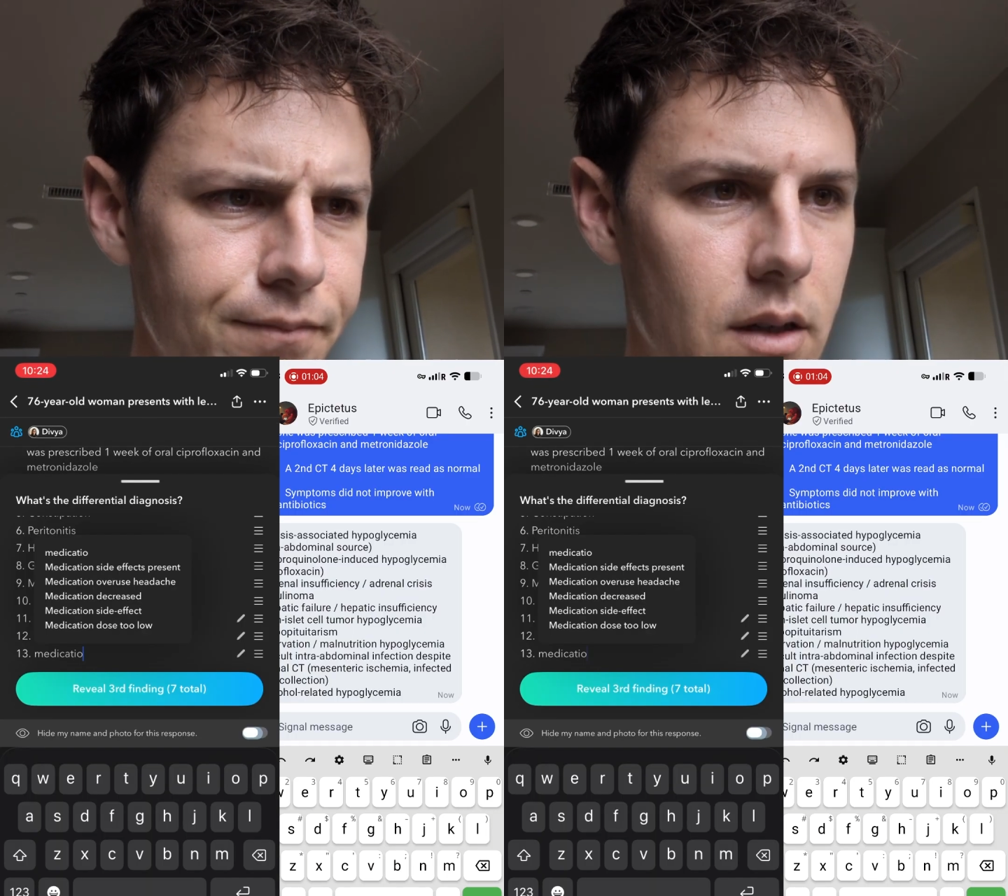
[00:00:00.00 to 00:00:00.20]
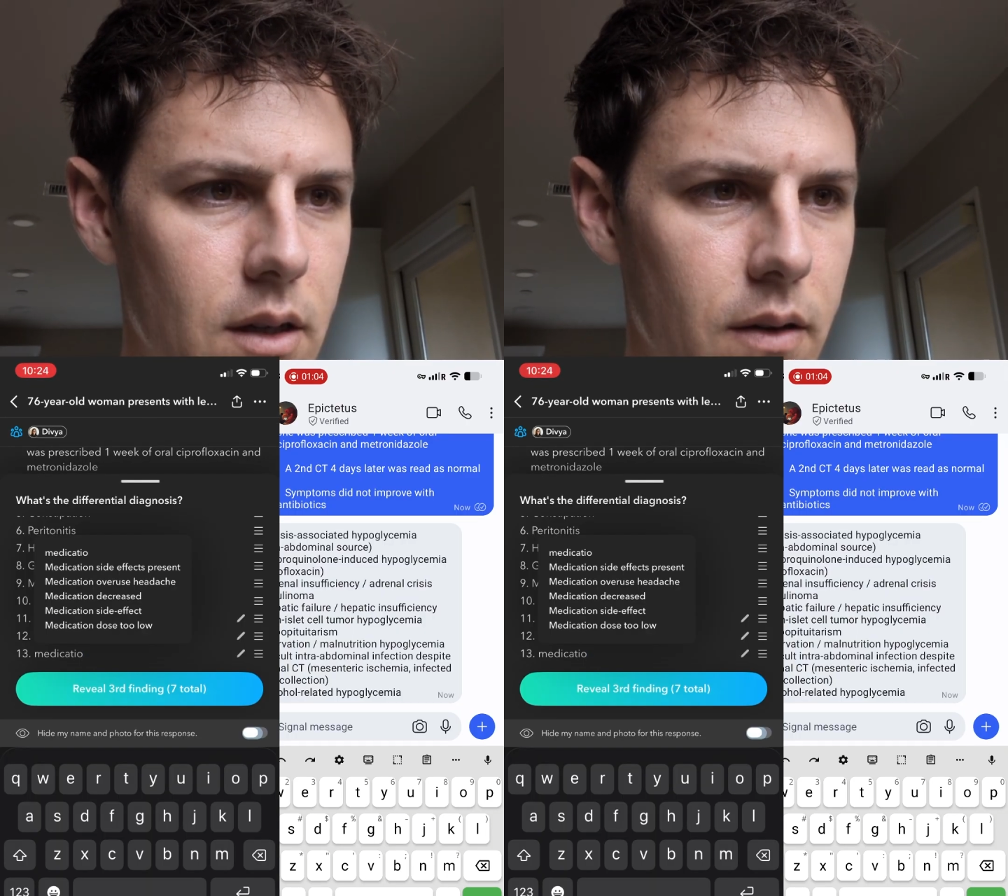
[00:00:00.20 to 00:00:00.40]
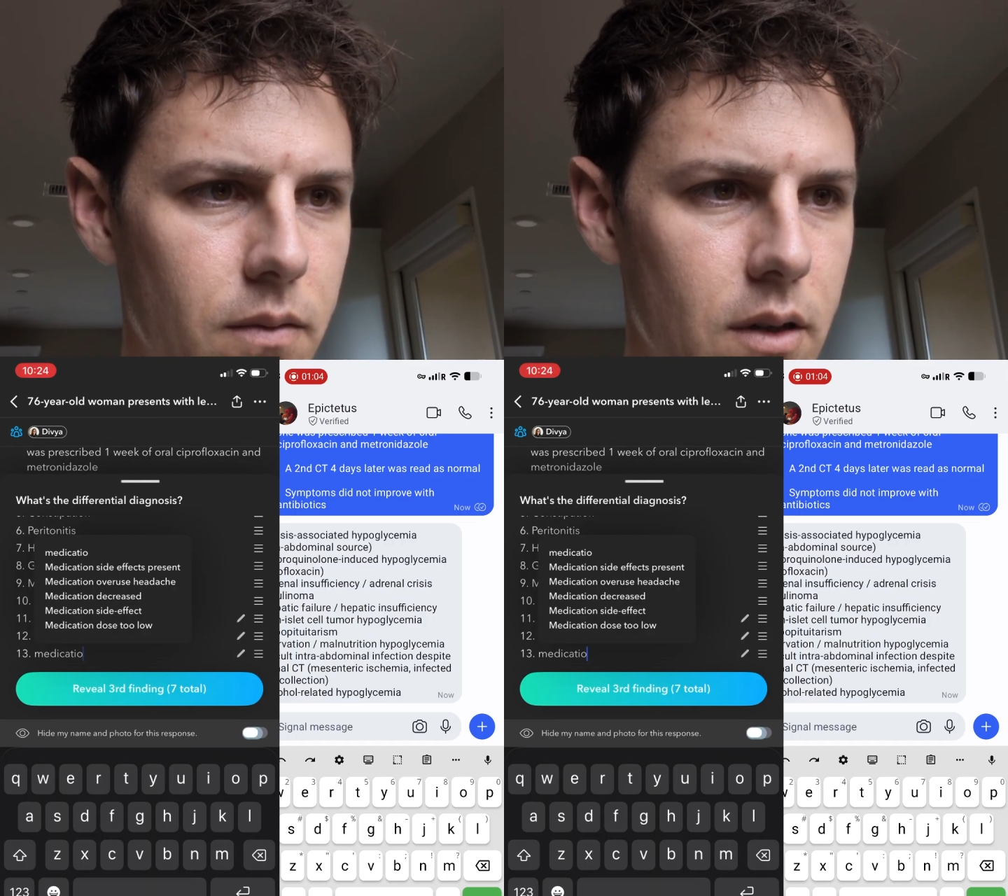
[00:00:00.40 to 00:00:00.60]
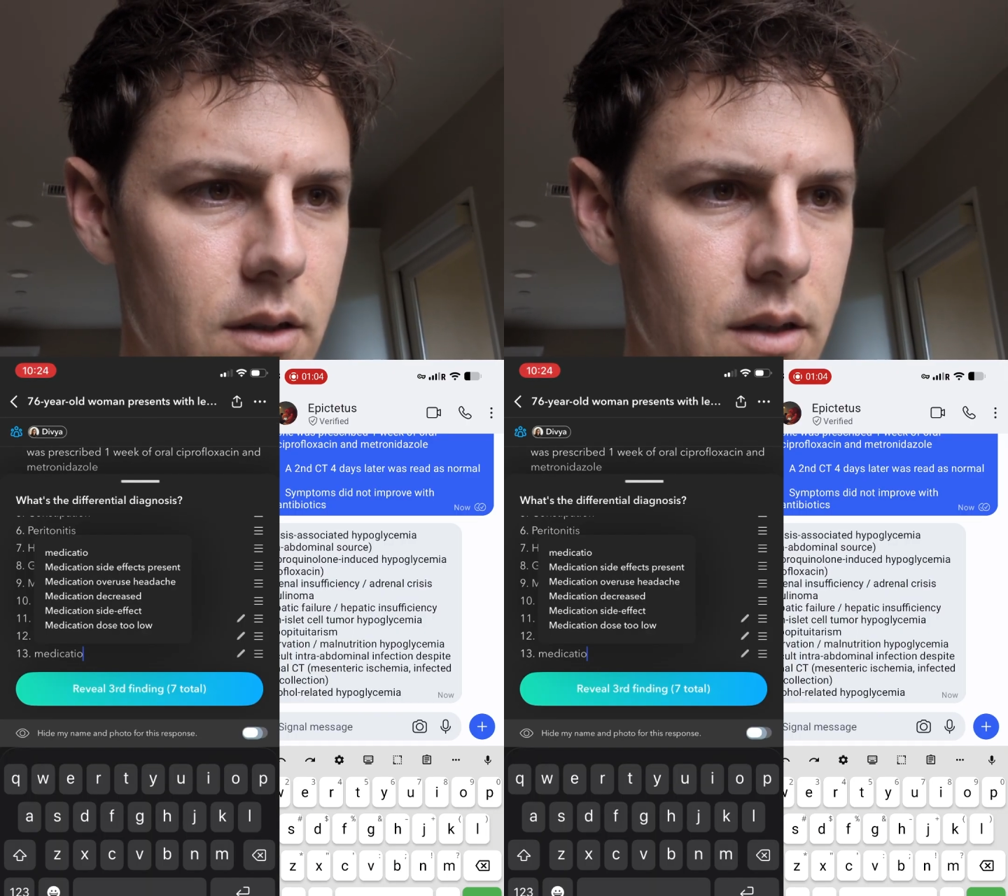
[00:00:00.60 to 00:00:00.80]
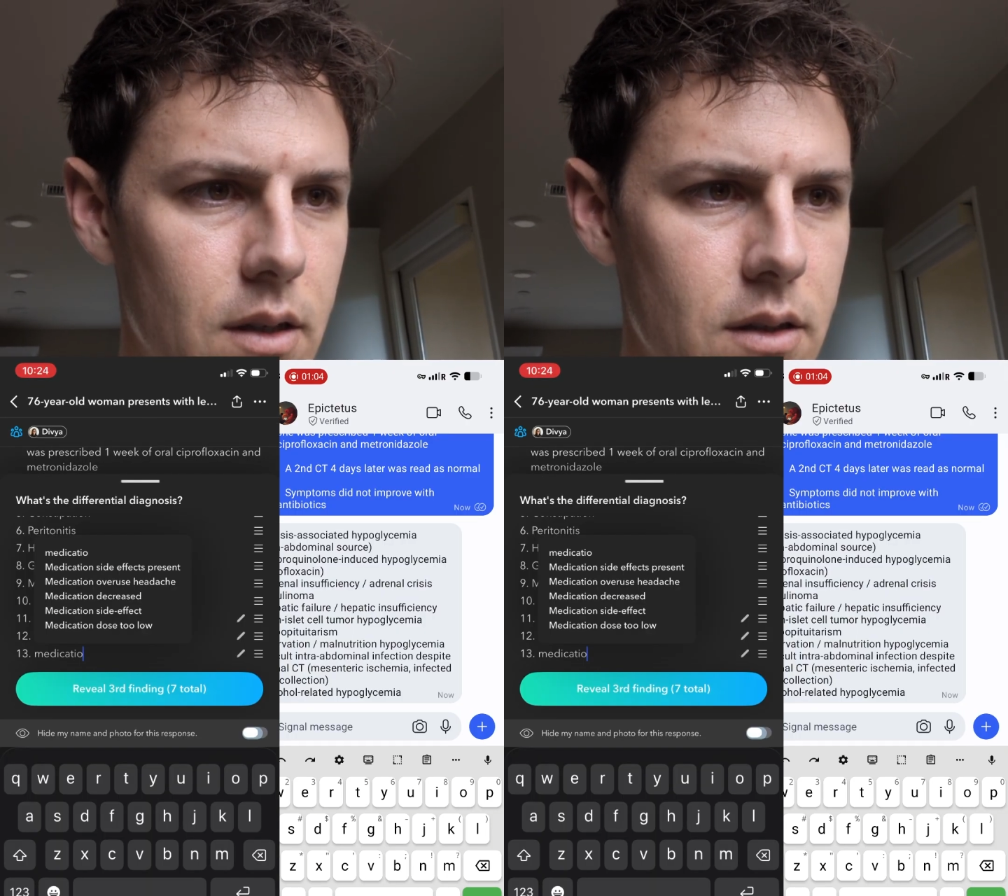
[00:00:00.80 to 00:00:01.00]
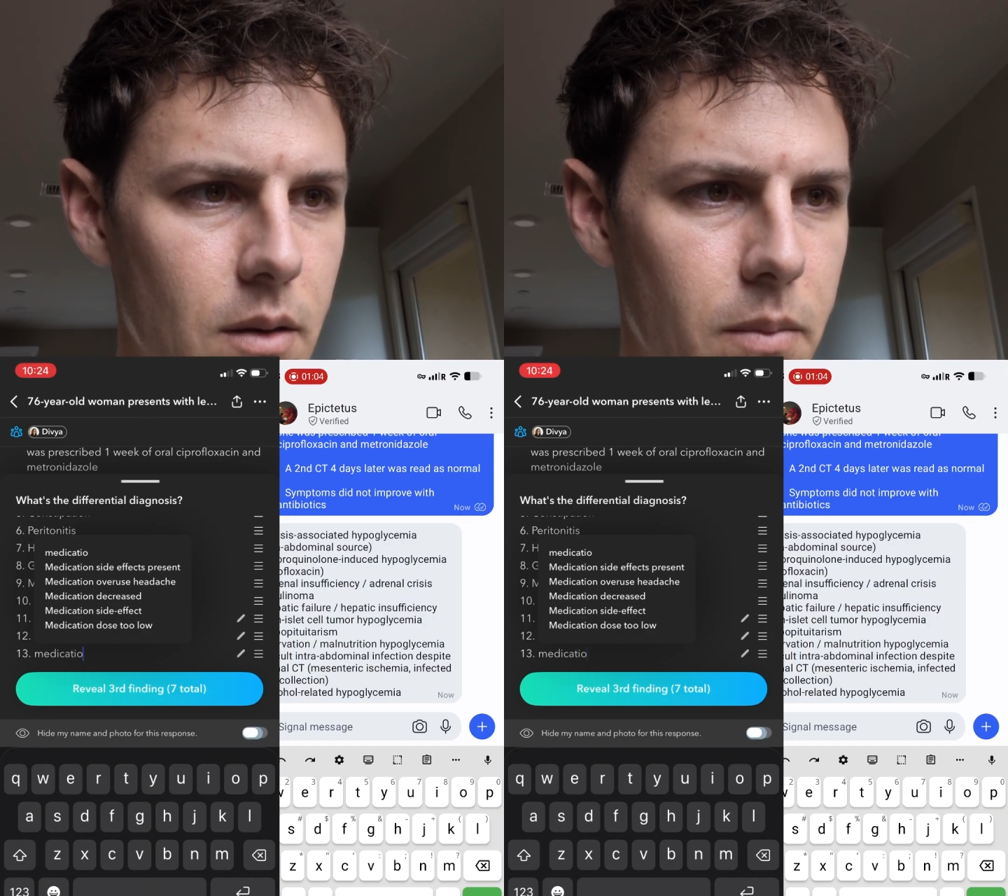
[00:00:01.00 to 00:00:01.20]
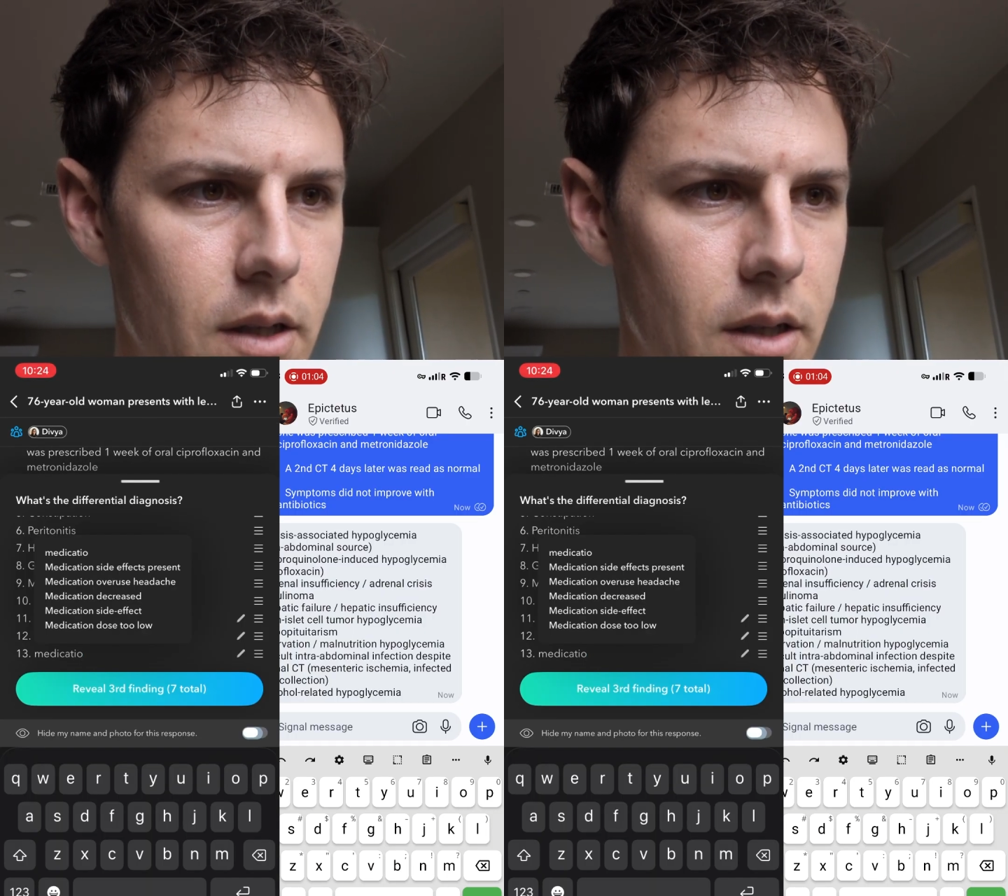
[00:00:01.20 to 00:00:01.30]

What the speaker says: You can definitely see some